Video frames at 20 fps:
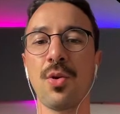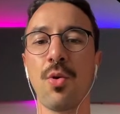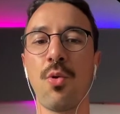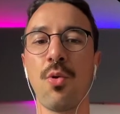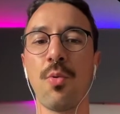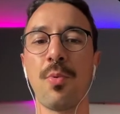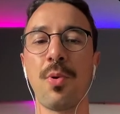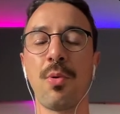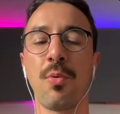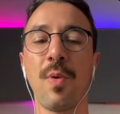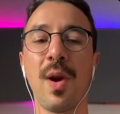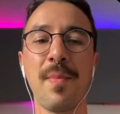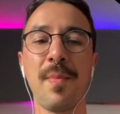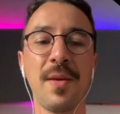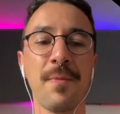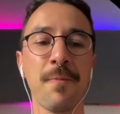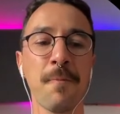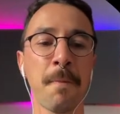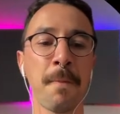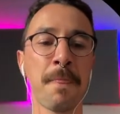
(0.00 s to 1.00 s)
or
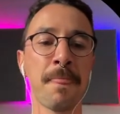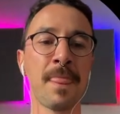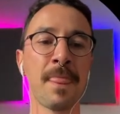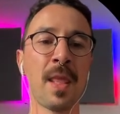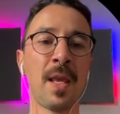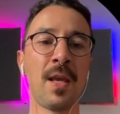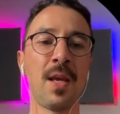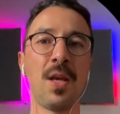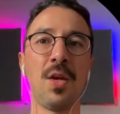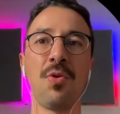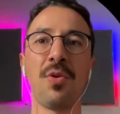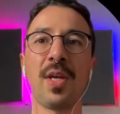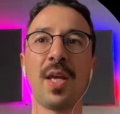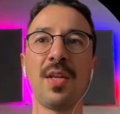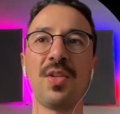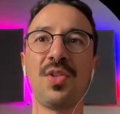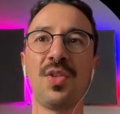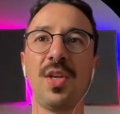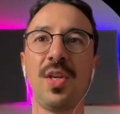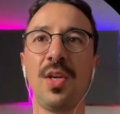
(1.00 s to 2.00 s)
programming. You can
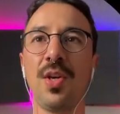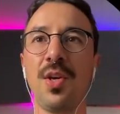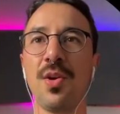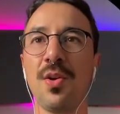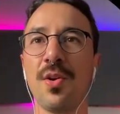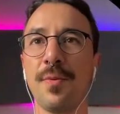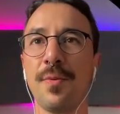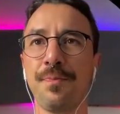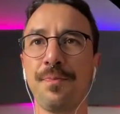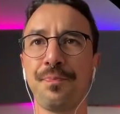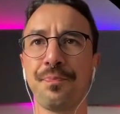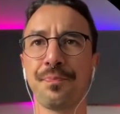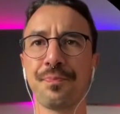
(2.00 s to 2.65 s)
see here,